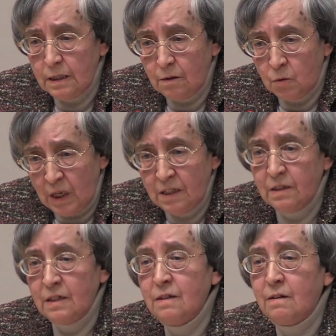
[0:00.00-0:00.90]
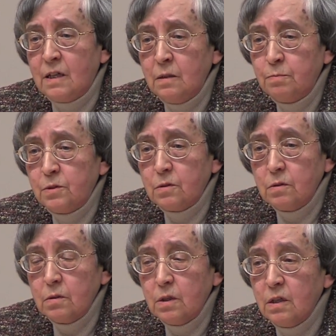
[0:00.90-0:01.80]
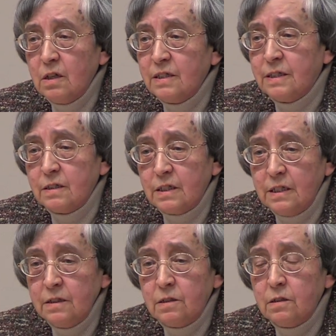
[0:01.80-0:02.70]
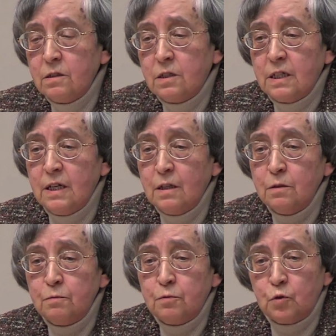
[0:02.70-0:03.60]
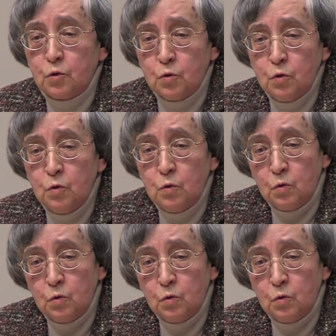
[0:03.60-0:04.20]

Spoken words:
When they erupt, the countries have to